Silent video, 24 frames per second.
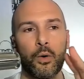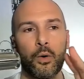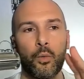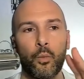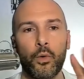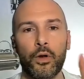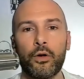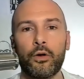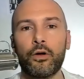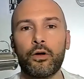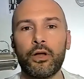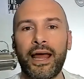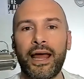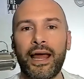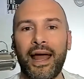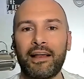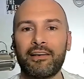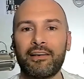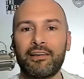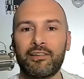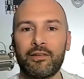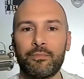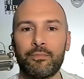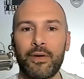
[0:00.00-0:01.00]
We're going to
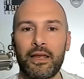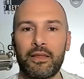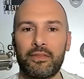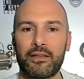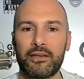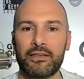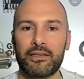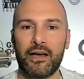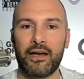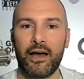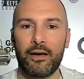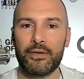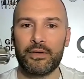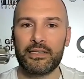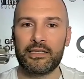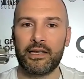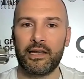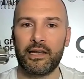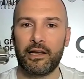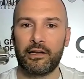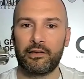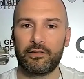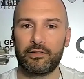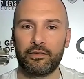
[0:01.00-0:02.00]
estimate the time it
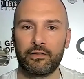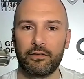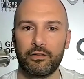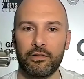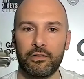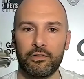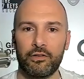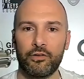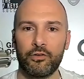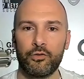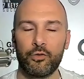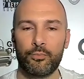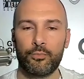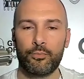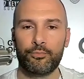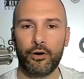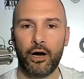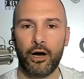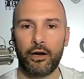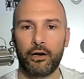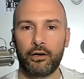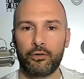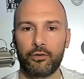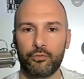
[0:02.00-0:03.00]
takes to do a
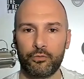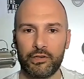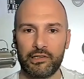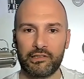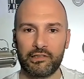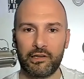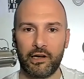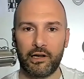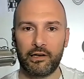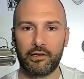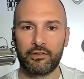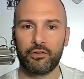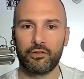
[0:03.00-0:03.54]
product reset.